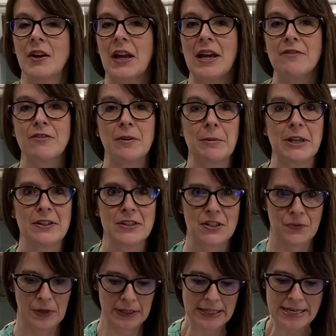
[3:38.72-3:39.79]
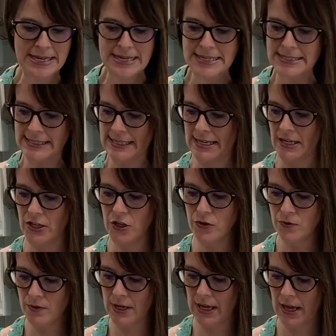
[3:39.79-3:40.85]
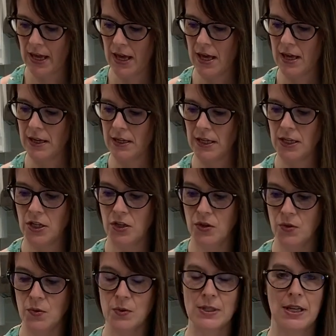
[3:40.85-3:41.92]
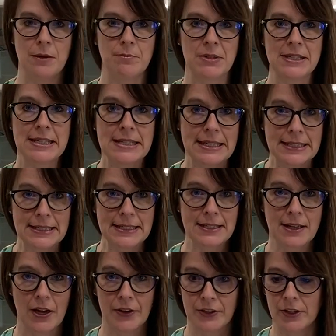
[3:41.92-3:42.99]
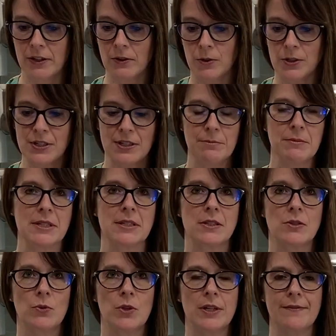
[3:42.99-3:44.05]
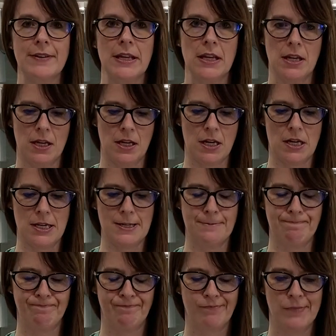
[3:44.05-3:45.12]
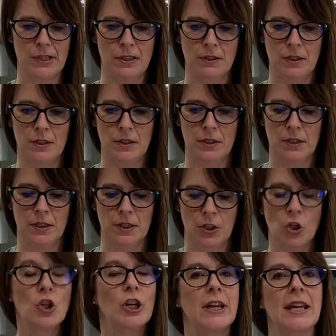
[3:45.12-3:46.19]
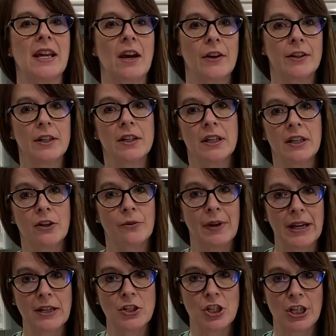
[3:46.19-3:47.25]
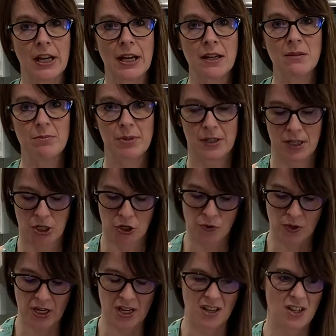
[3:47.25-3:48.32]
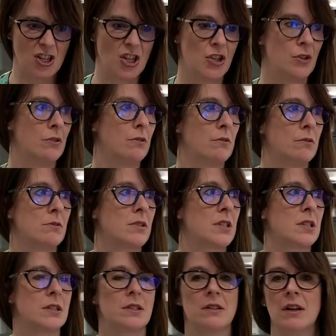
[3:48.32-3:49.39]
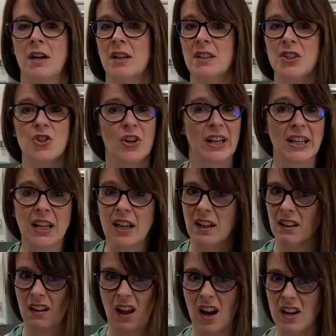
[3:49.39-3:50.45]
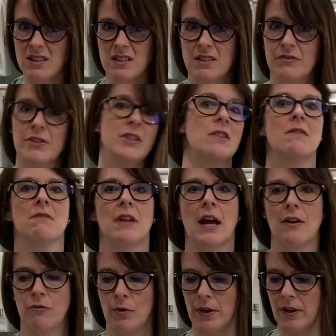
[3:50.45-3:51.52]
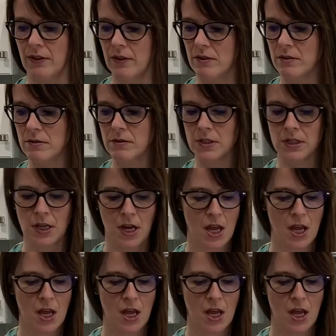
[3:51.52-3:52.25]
Okay, from here it's really easy. You can use a biscuit cutter or some sort of a cookie cutter in a ring shape. You can use a drinking glass if you don't have one of those.